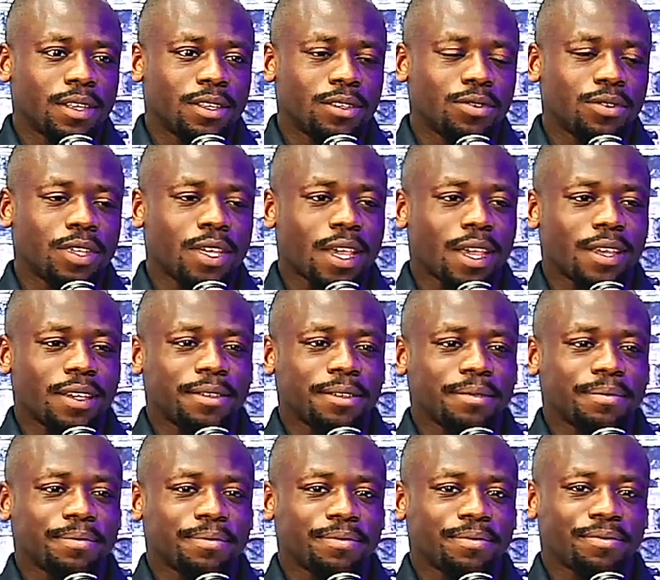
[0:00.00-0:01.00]
you can't
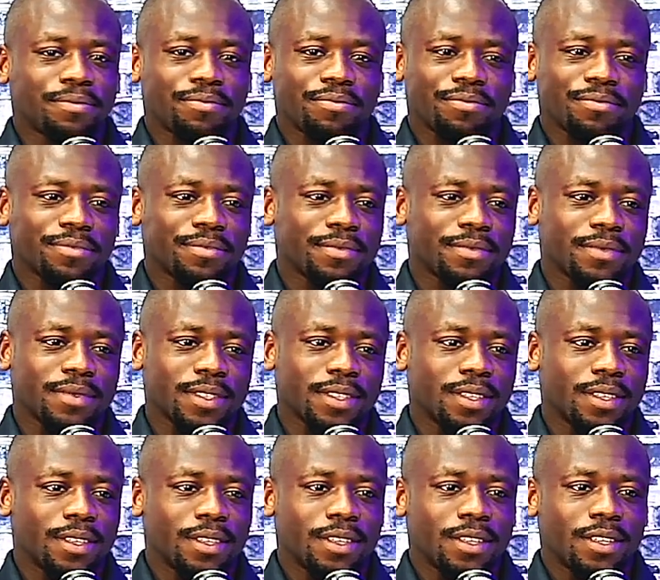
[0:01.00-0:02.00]

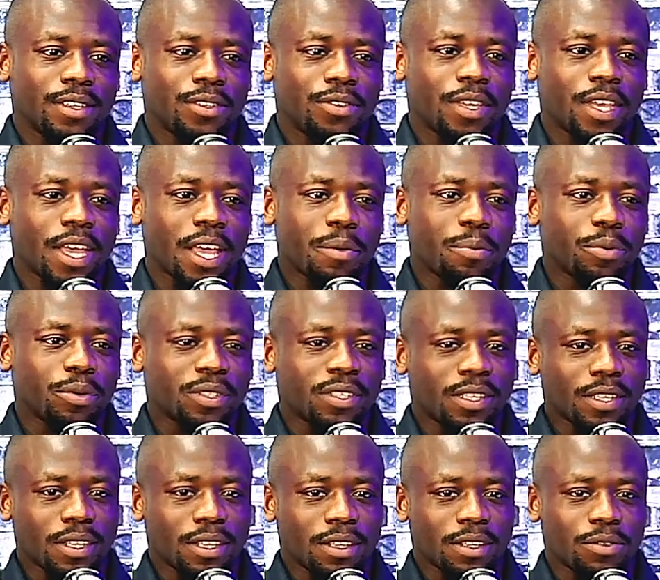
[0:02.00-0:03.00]
you can't
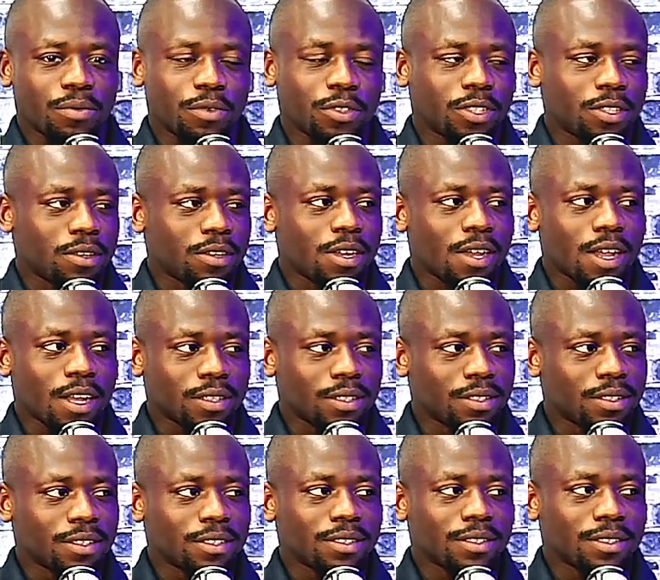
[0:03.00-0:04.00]
pretend with your
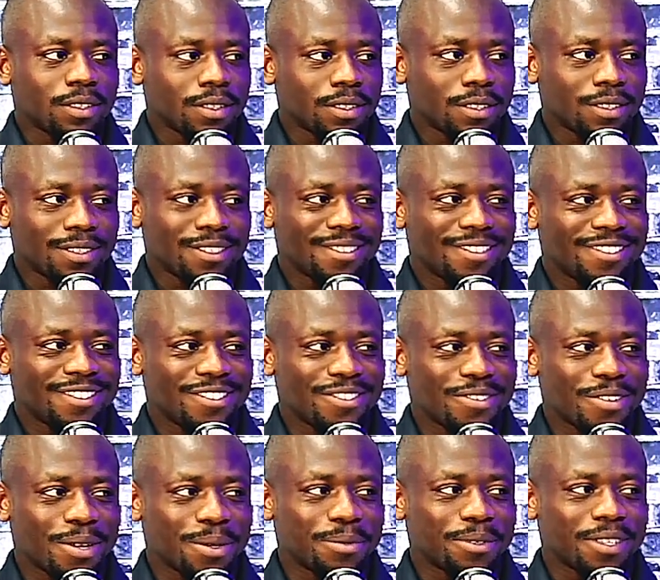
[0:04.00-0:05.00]
consciousness. You
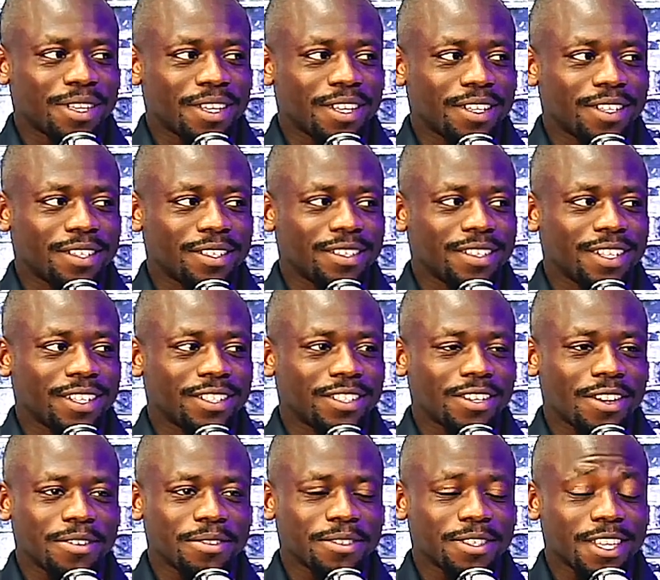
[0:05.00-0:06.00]
know what I'm saying? There's
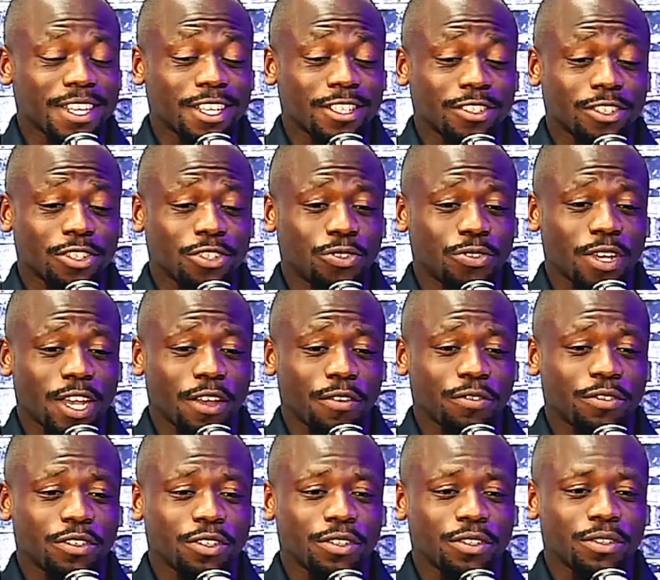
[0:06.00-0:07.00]
certain things that you have
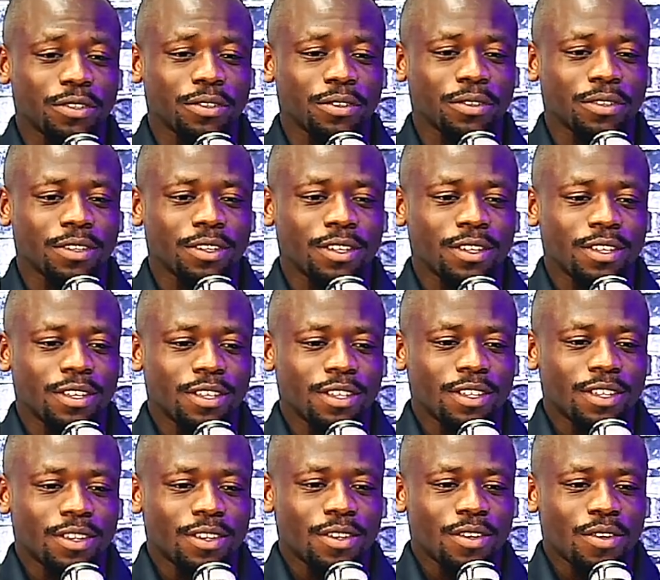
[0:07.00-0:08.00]
to
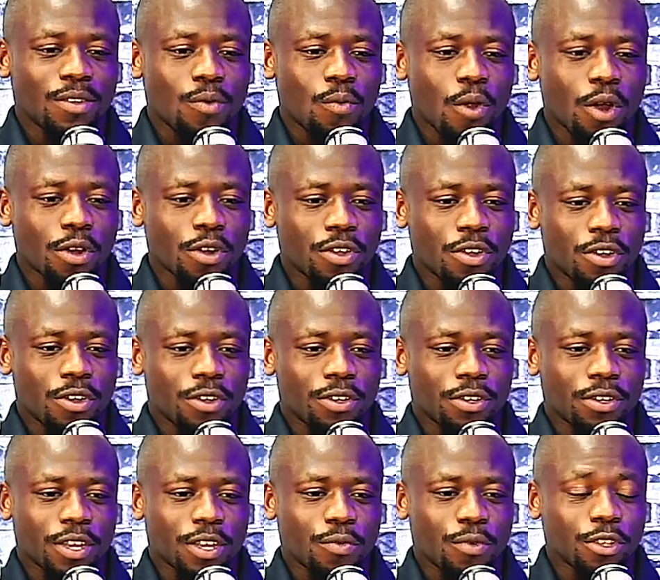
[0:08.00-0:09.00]
work on
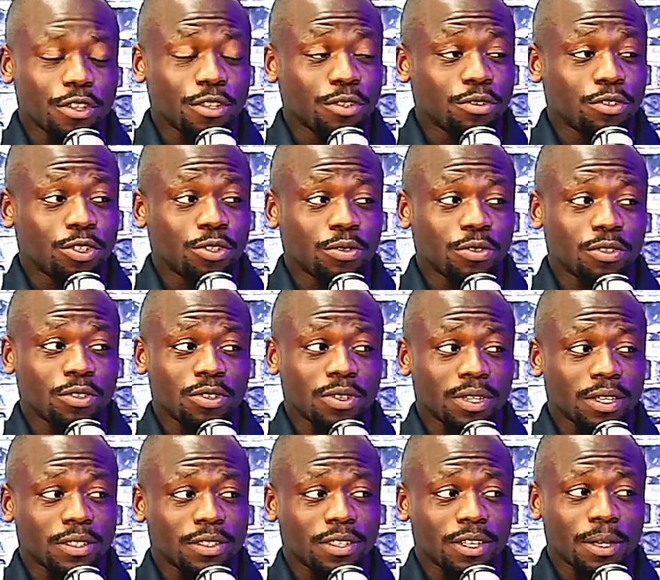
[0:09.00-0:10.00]
and whether you choose to
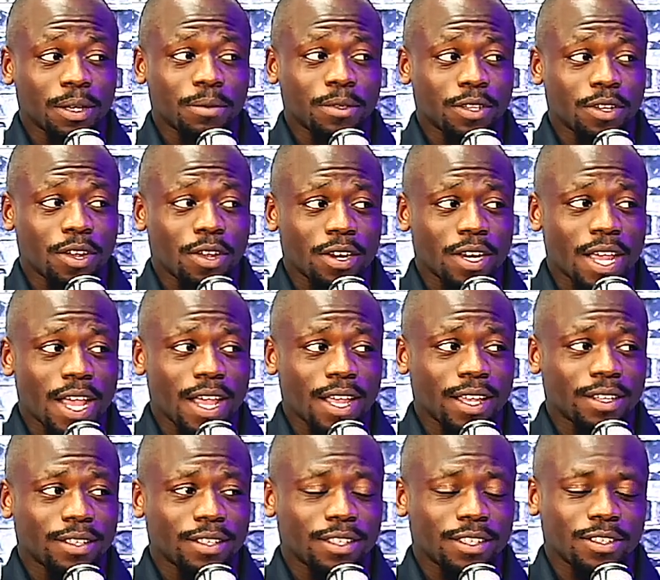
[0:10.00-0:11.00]
accept it or not
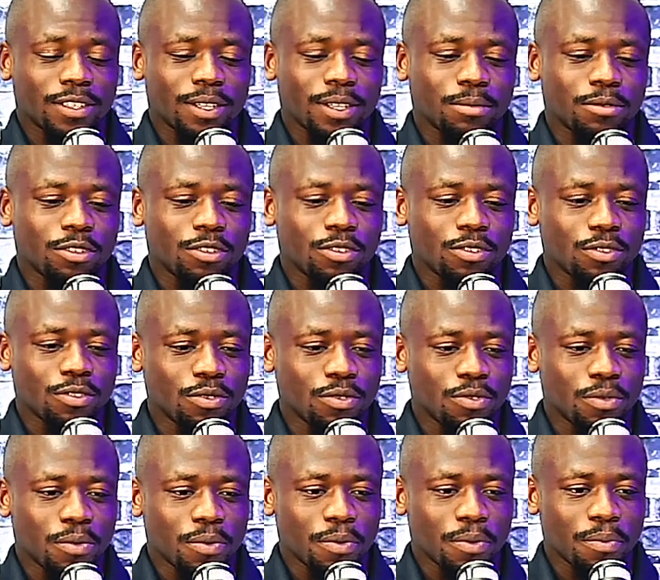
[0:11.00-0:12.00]
is up to
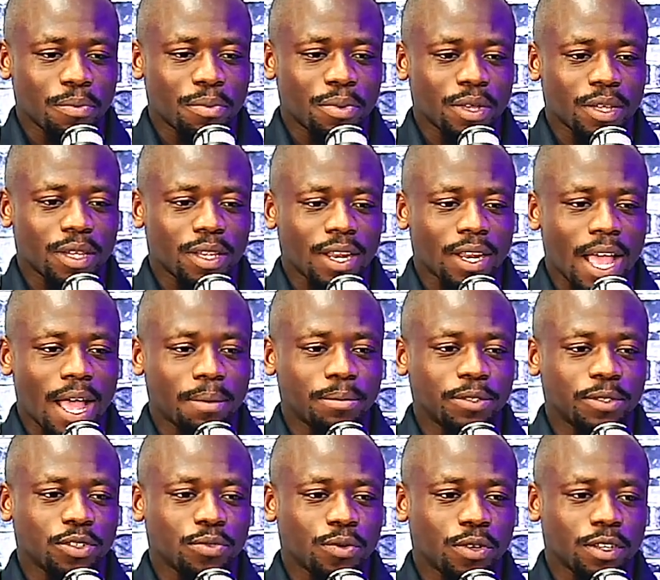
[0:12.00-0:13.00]
you, but I'm
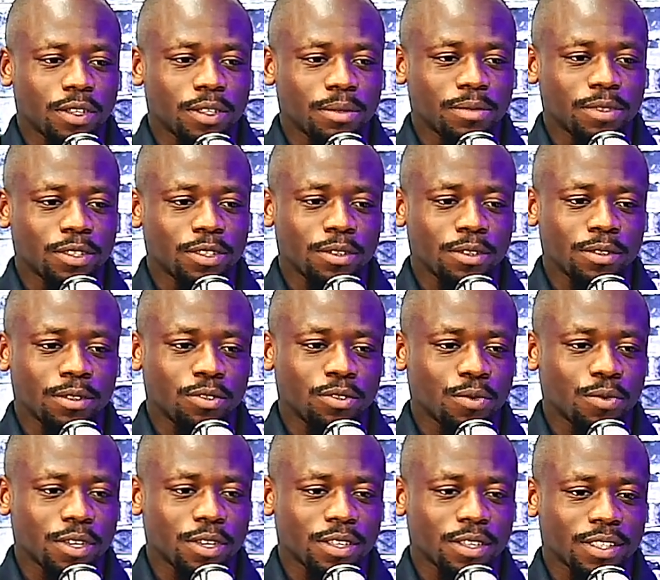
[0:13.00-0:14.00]
just one of them dudes
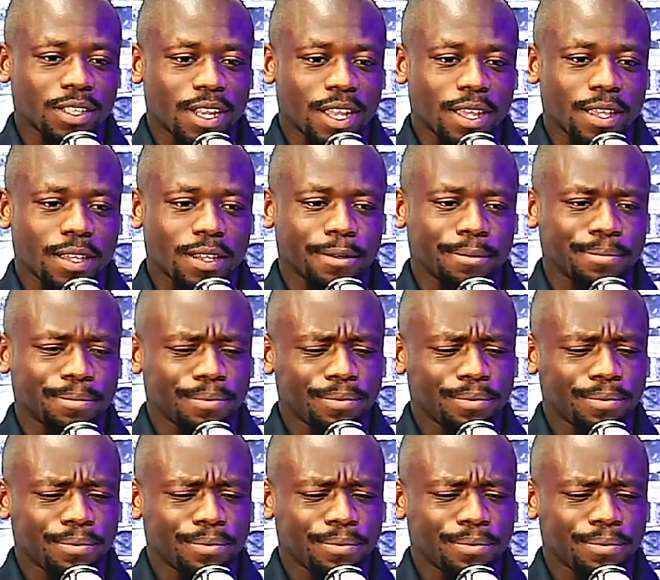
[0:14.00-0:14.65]
where it's like